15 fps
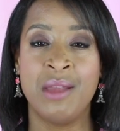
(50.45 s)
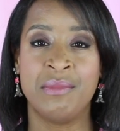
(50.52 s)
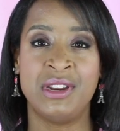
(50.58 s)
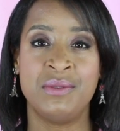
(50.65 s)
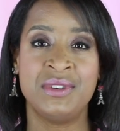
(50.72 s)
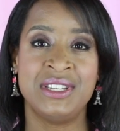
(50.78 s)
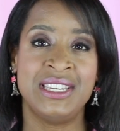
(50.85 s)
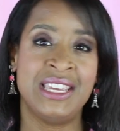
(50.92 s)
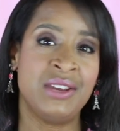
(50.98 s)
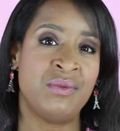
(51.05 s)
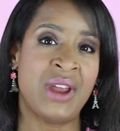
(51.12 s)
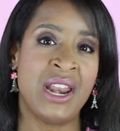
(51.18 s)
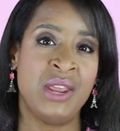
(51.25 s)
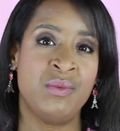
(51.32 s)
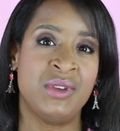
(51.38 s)
But it was a get
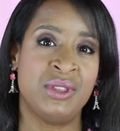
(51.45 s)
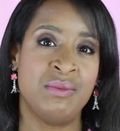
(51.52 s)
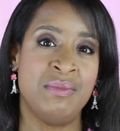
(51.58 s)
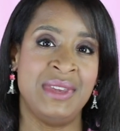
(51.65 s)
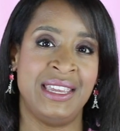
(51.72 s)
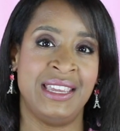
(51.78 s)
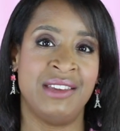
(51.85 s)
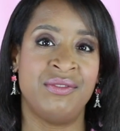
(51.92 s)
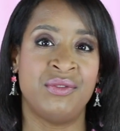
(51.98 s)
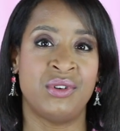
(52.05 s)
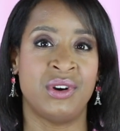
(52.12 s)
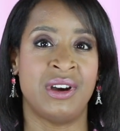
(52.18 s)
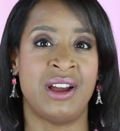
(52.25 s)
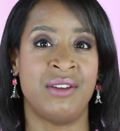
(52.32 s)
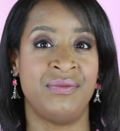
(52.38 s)
ready with me
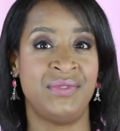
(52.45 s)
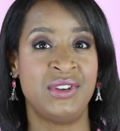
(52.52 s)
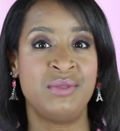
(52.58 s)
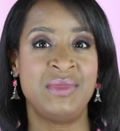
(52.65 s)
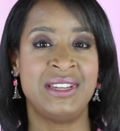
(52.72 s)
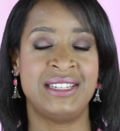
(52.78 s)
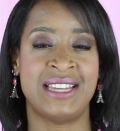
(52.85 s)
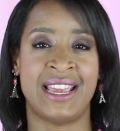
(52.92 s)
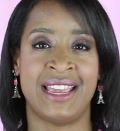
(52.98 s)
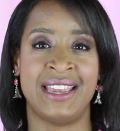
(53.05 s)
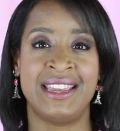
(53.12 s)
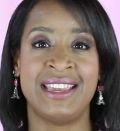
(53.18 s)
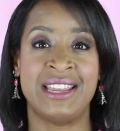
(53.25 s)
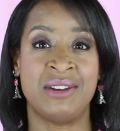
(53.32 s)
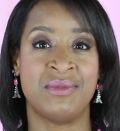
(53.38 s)
for a filming
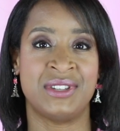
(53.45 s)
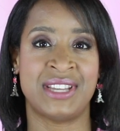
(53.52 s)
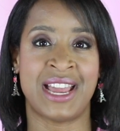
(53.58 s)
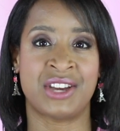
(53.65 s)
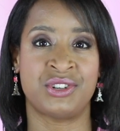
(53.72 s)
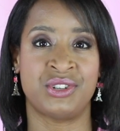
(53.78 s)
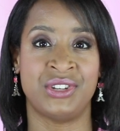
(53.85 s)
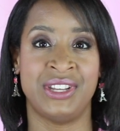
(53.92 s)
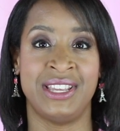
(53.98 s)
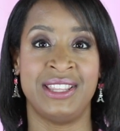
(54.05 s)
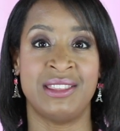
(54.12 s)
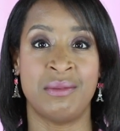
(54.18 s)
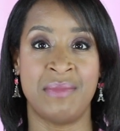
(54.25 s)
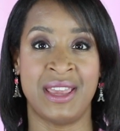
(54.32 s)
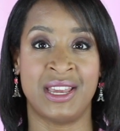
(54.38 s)
day, and it was actually
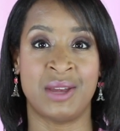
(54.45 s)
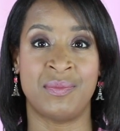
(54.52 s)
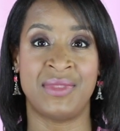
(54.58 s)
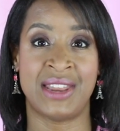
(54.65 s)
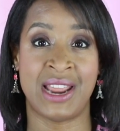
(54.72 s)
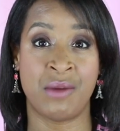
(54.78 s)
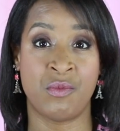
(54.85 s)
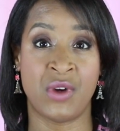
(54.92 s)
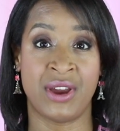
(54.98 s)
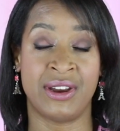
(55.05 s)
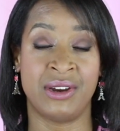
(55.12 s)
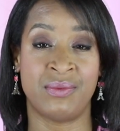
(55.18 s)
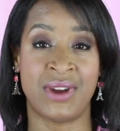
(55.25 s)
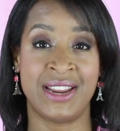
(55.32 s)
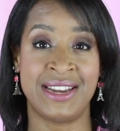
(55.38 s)
the makeup that I'm
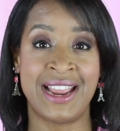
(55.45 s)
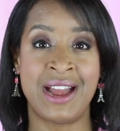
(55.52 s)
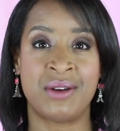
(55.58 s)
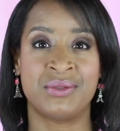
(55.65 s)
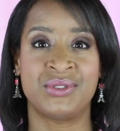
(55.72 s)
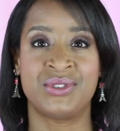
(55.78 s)
wearing right now.